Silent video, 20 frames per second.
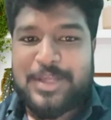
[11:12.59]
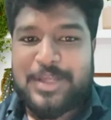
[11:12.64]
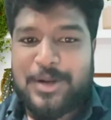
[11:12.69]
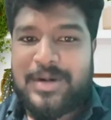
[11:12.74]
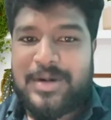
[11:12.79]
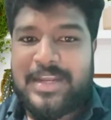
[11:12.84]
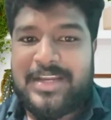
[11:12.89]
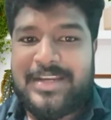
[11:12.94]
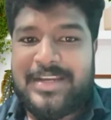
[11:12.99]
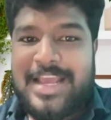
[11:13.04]
All
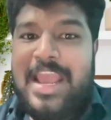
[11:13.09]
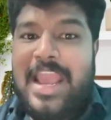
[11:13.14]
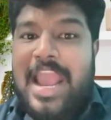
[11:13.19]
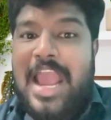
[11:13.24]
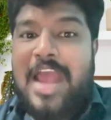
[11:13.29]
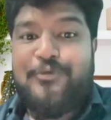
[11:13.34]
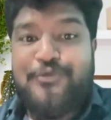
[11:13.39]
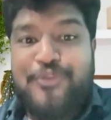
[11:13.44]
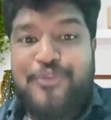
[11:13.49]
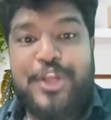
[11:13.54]
right.
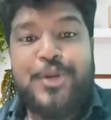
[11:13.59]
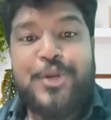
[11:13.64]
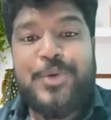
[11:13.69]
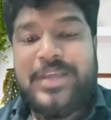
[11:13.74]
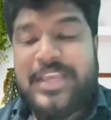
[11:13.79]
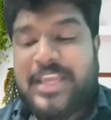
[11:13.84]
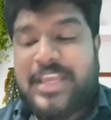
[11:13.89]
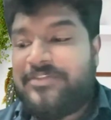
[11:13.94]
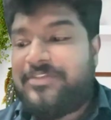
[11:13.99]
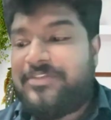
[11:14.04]
And we
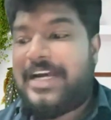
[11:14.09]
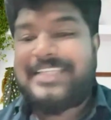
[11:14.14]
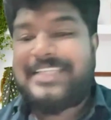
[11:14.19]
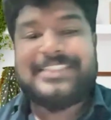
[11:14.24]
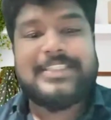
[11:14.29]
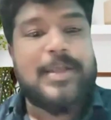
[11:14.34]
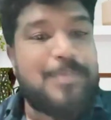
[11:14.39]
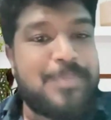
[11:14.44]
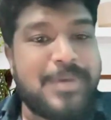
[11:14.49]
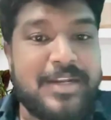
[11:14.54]
do give a
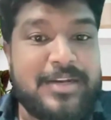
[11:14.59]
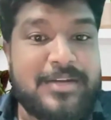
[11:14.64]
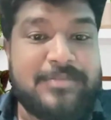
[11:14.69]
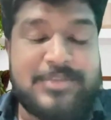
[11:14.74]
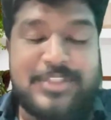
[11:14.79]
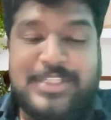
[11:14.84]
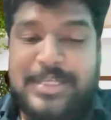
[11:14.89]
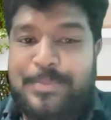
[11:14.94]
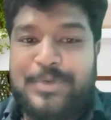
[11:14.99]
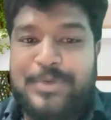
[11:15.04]

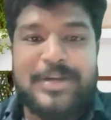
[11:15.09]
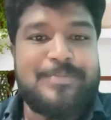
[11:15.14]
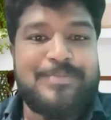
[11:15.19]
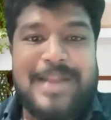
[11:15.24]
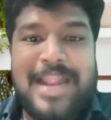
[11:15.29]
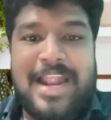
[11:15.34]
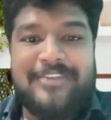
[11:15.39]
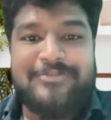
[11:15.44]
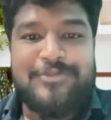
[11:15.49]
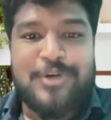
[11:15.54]
separate
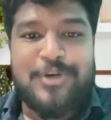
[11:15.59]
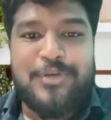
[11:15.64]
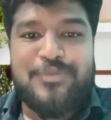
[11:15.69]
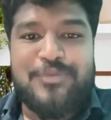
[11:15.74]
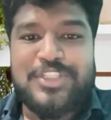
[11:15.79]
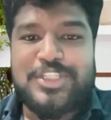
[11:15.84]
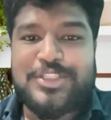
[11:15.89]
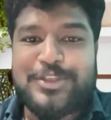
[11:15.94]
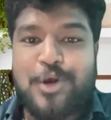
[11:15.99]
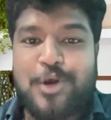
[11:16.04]
platform
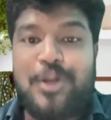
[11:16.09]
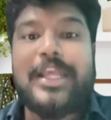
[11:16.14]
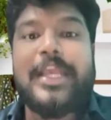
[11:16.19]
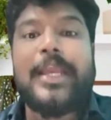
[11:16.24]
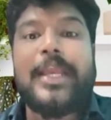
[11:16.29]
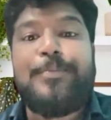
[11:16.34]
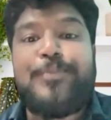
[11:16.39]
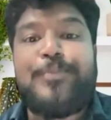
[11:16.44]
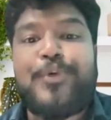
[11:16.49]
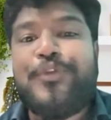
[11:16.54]
which is called
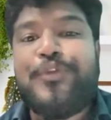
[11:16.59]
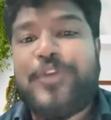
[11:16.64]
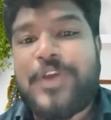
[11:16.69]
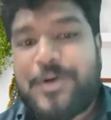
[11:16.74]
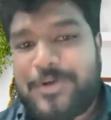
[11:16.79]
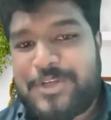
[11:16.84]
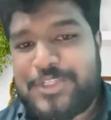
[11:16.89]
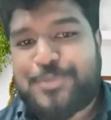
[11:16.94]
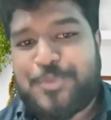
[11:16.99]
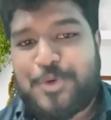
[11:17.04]
Improve
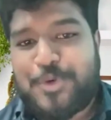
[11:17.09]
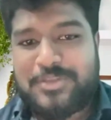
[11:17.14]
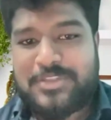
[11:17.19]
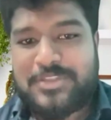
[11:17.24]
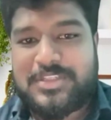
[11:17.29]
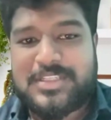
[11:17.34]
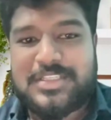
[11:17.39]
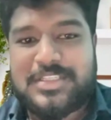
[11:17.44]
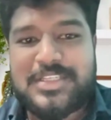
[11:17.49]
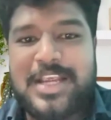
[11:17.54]
Your
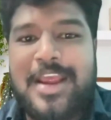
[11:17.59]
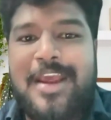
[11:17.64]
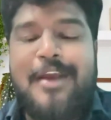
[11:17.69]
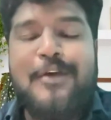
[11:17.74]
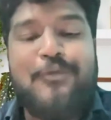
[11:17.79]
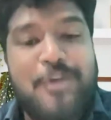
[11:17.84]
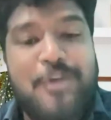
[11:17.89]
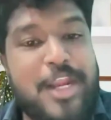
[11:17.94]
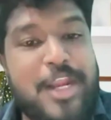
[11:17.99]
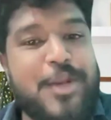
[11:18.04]
Responses,
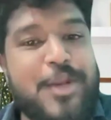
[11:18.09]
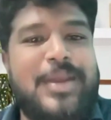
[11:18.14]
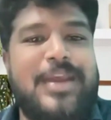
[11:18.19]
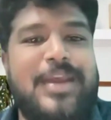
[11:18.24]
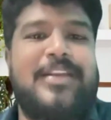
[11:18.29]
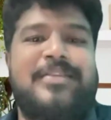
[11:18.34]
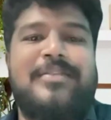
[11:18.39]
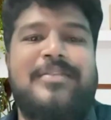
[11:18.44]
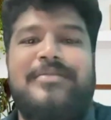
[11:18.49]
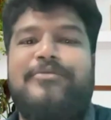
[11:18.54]
where you
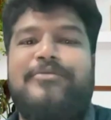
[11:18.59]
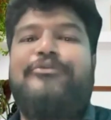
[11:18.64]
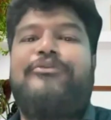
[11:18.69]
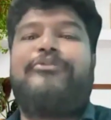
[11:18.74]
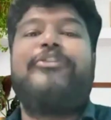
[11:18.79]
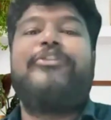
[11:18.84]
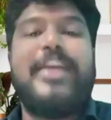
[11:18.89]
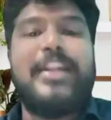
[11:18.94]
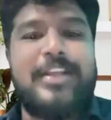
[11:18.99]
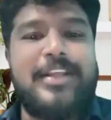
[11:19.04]
can
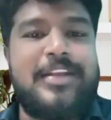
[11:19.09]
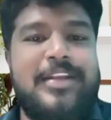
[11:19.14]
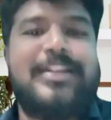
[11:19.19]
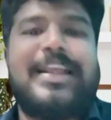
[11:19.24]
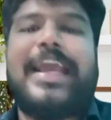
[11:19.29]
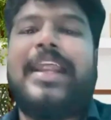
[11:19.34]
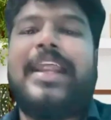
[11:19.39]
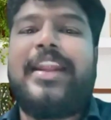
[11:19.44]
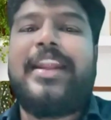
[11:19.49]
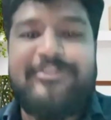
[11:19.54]
feed
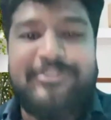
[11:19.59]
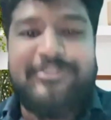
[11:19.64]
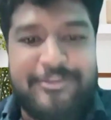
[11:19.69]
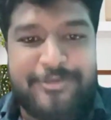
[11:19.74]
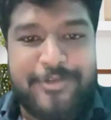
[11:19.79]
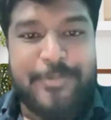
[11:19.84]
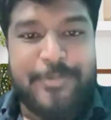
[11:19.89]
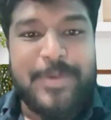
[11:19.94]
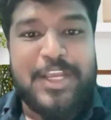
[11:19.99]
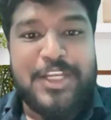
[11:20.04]
in enough
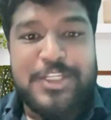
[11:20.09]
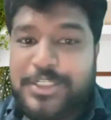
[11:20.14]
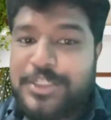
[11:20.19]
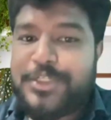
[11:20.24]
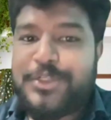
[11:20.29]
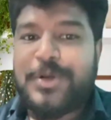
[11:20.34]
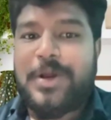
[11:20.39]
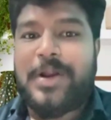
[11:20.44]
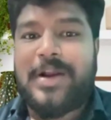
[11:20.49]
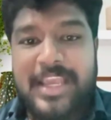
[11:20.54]

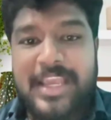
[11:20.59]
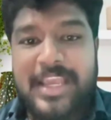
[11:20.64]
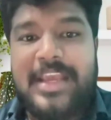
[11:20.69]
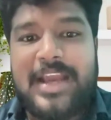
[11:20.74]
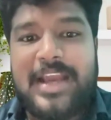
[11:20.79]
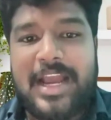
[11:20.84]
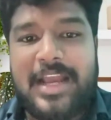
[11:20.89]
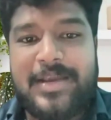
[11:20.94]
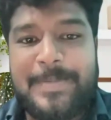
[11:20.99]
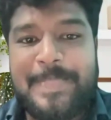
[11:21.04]
information to your
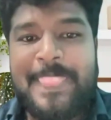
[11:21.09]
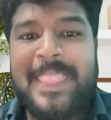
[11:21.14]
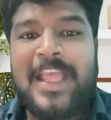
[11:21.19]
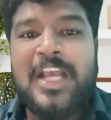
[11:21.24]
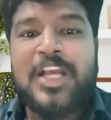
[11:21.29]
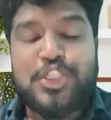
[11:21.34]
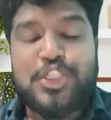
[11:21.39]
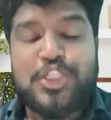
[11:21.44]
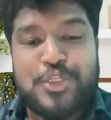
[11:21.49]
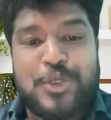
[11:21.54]
AI
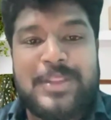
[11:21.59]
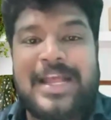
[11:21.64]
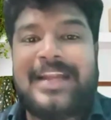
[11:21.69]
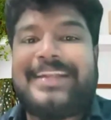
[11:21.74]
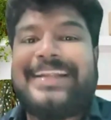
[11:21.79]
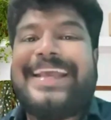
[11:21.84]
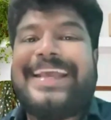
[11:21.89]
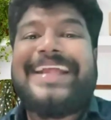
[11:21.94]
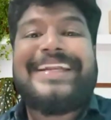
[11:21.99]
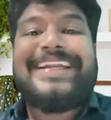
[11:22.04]
so
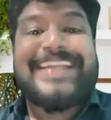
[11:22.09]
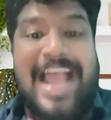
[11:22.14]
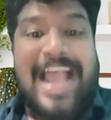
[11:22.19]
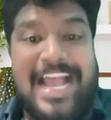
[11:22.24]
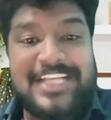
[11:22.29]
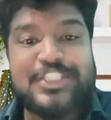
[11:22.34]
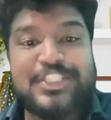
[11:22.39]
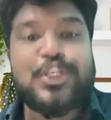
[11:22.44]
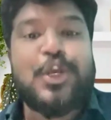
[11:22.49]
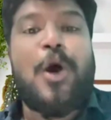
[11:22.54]
that it
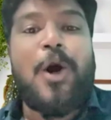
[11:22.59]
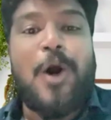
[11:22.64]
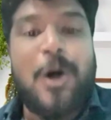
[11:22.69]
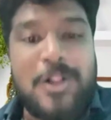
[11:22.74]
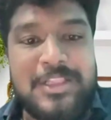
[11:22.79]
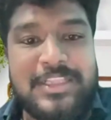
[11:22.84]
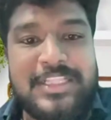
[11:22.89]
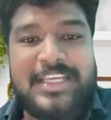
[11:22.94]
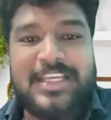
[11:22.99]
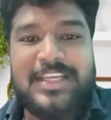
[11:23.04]
has
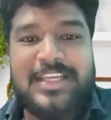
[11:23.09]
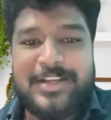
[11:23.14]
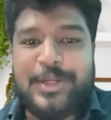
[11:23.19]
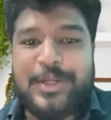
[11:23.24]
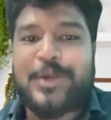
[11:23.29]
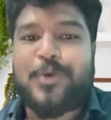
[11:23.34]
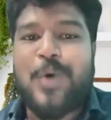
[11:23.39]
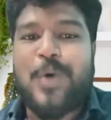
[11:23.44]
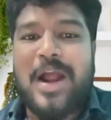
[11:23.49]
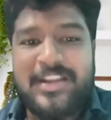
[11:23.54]
all the
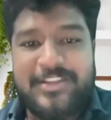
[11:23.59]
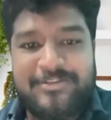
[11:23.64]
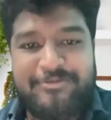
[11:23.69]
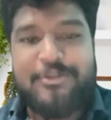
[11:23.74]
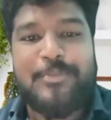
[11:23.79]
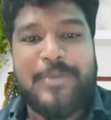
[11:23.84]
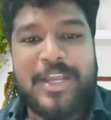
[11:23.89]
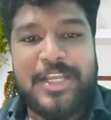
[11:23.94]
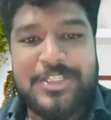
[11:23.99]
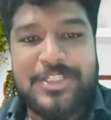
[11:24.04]
required
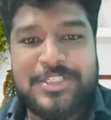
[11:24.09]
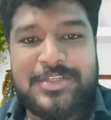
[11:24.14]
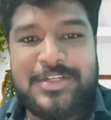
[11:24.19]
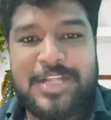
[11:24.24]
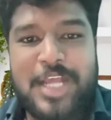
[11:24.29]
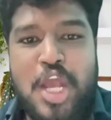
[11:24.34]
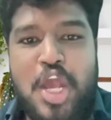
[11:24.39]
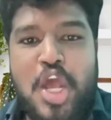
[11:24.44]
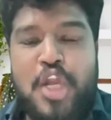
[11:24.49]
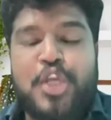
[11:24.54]

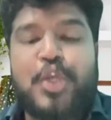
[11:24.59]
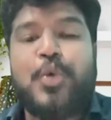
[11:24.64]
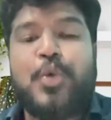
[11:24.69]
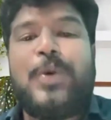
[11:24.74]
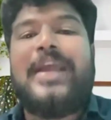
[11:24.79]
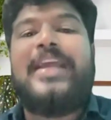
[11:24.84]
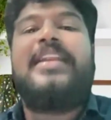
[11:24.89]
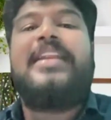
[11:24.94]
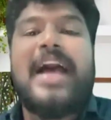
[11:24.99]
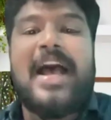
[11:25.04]
information to
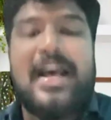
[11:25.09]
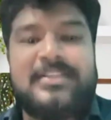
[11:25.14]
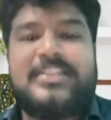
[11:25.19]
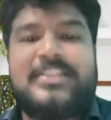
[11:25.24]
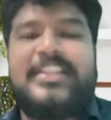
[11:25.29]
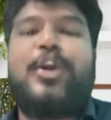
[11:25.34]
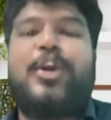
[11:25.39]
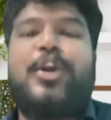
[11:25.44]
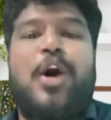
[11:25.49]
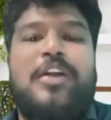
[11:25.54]

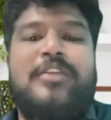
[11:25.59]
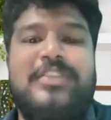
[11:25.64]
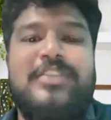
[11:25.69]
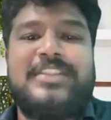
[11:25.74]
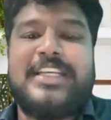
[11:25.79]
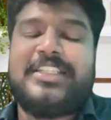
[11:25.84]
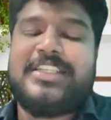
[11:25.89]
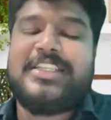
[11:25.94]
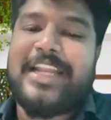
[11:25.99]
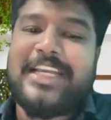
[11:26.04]
enhance the
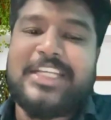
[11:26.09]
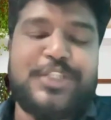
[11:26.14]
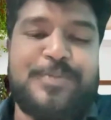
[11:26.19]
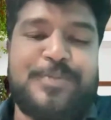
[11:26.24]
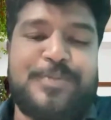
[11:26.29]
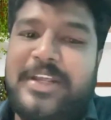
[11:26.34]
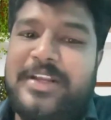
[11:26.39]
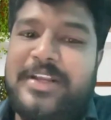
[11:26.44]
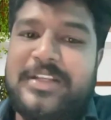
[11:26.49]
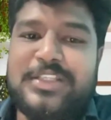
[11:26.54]
conversational
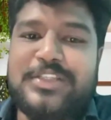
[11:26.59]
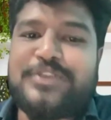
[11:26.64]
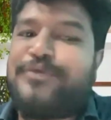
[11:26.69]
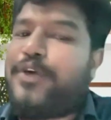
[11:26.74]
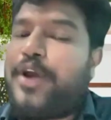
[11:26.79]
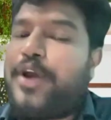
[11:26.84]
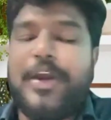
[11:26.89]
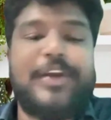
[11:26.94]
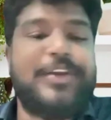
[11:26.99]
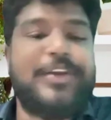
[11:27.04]
experience
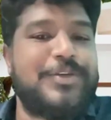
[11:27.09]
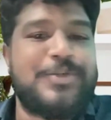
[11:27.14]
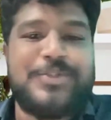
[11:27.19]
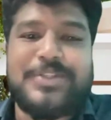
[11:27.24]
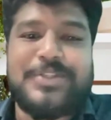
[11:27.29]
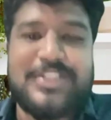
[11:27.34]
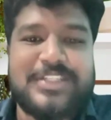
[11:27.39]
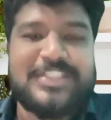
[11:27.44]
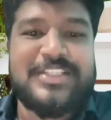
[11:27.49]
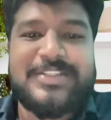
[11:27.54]
for your
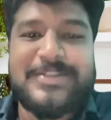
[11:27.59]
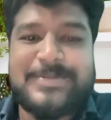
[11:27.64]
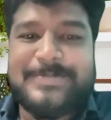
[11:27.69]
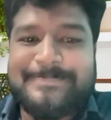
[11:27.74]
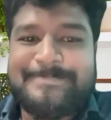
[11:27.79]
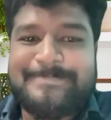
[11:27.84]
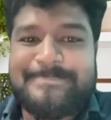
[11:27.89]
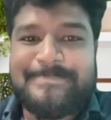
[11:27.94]
users.